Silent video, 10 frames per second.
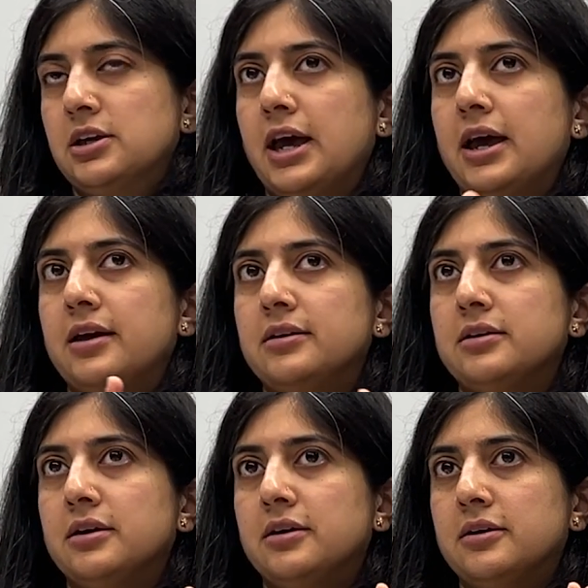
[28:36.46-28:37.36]
And
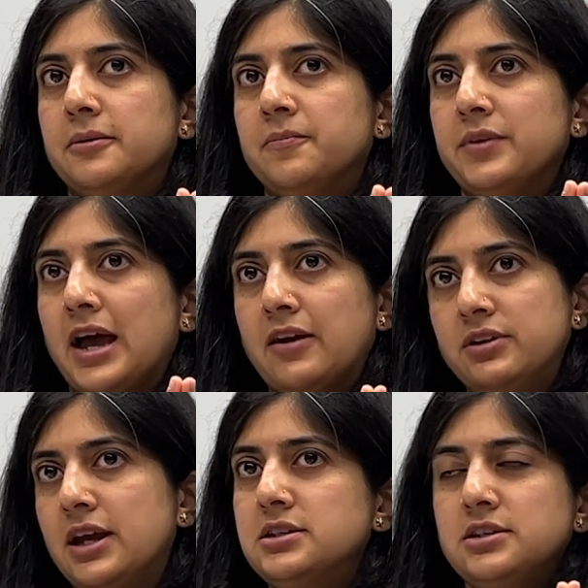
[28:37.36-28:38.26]

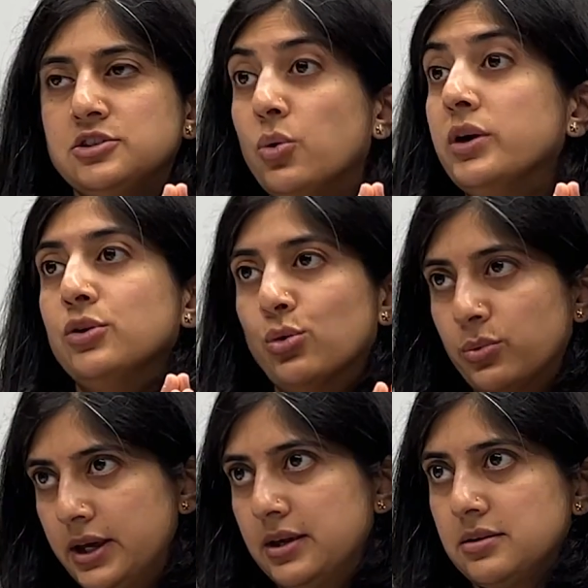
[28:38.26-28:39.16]
advertising is going
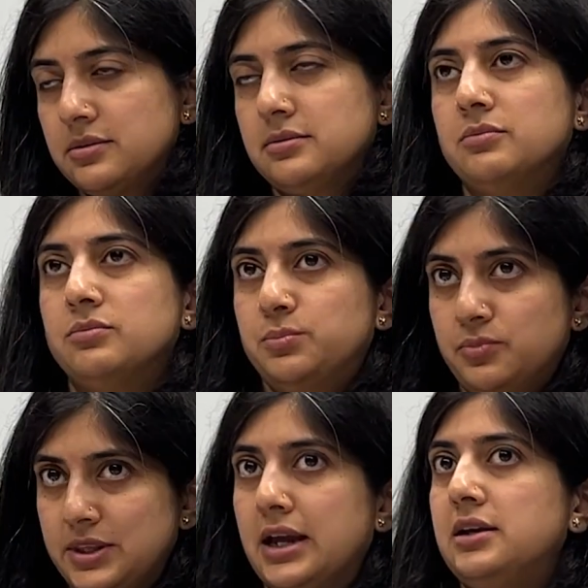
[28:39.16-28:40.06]
nowhere.
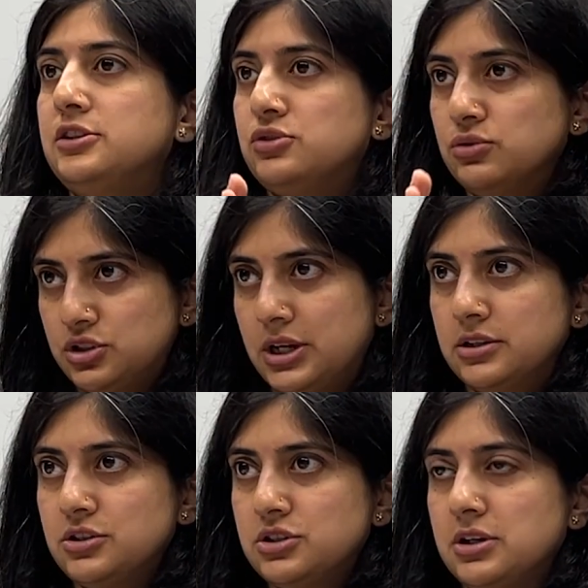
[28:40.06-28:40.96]
That needs to
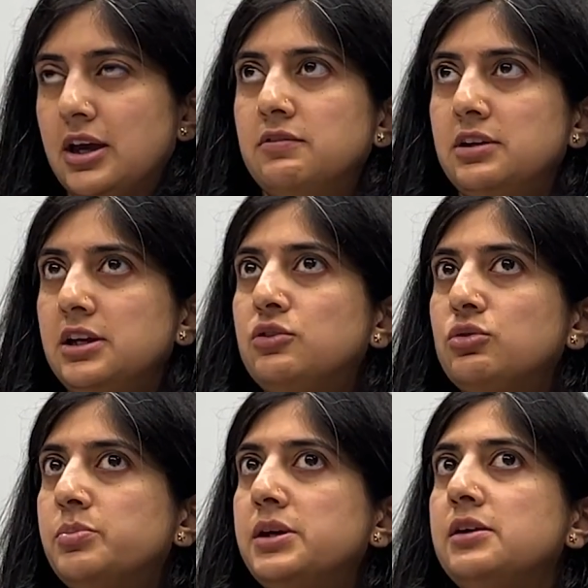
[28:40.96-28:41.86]
change. And we need to
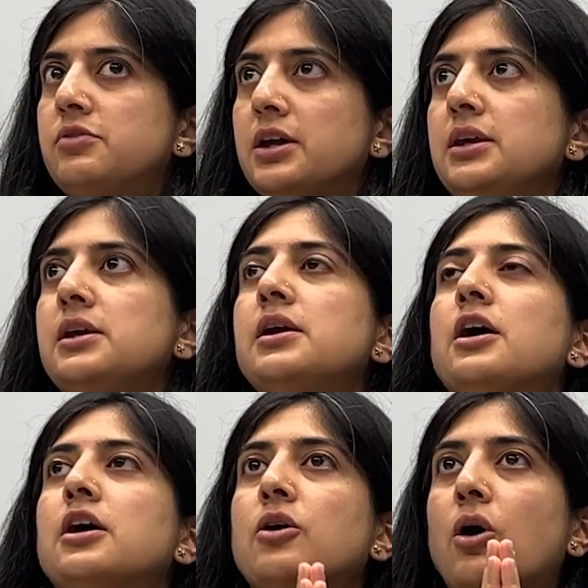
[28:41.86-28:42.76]
be very
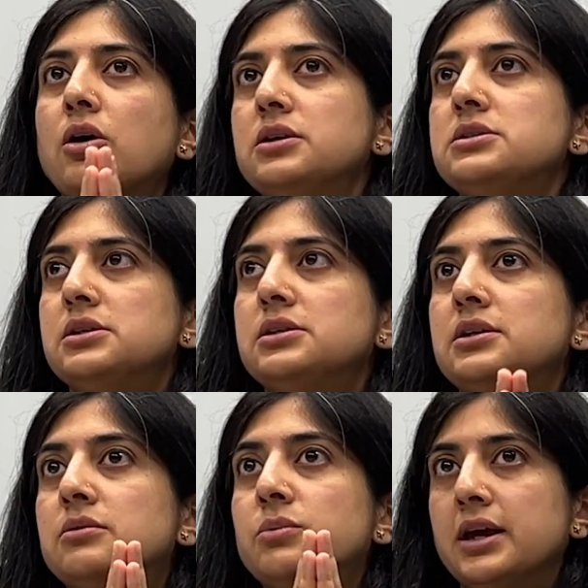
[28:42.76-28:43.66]
cognizant and
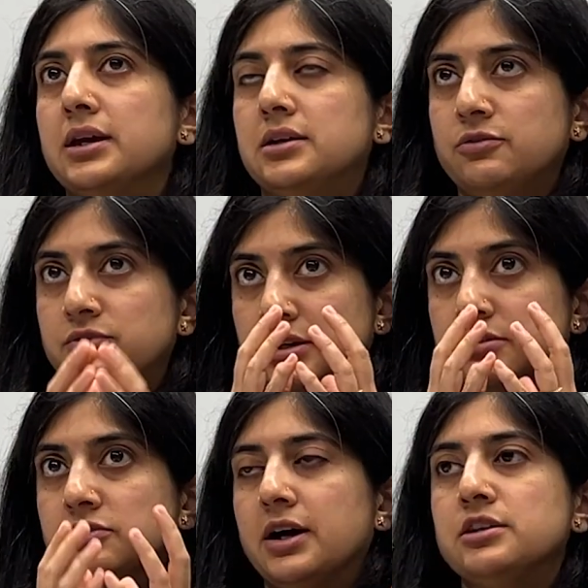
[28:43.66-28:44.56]
aware of that
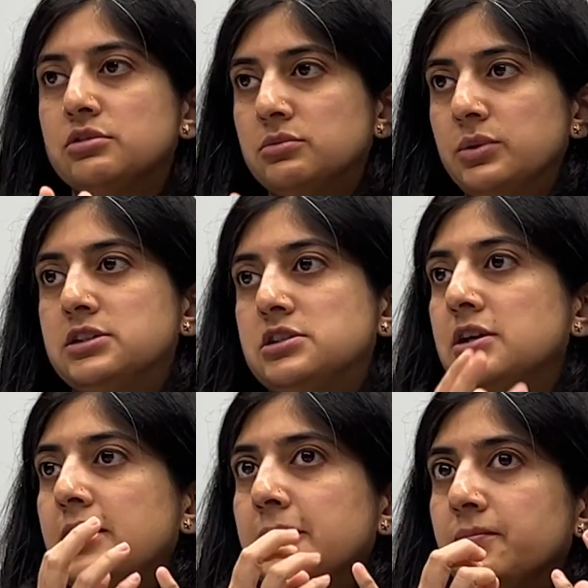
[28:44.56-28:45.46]
device on which
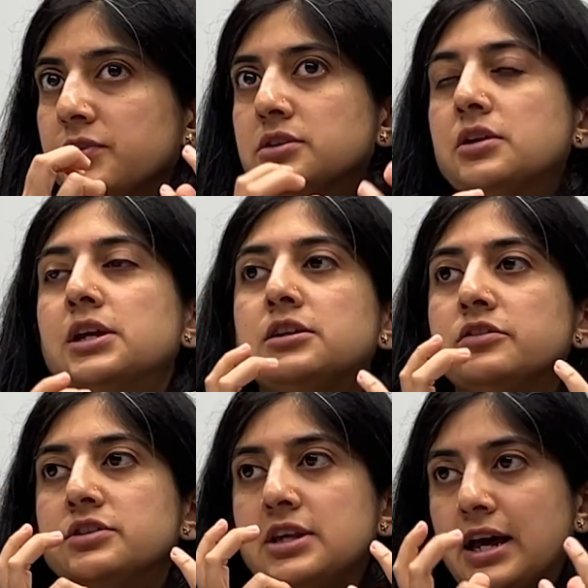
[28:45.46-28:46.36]
this creative
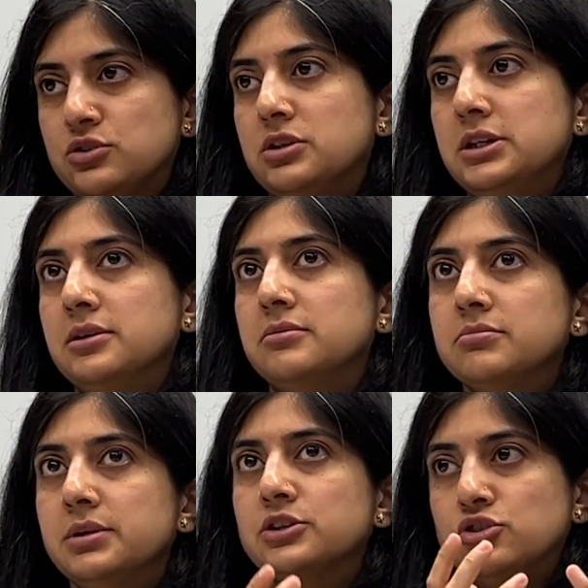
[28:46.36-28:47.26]
is actually
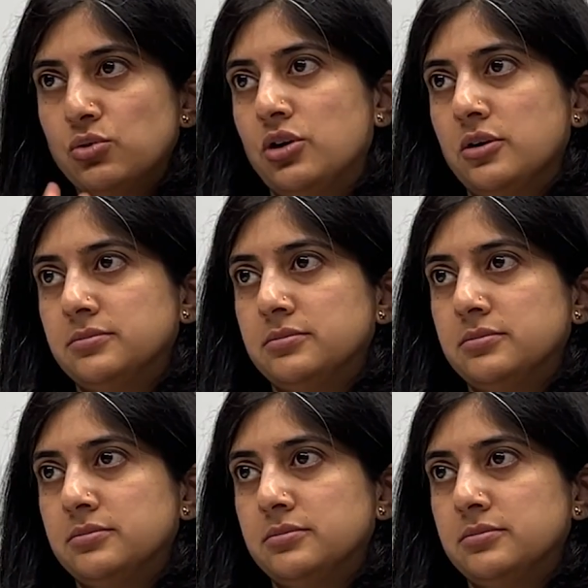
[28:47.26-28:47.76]
being shown on,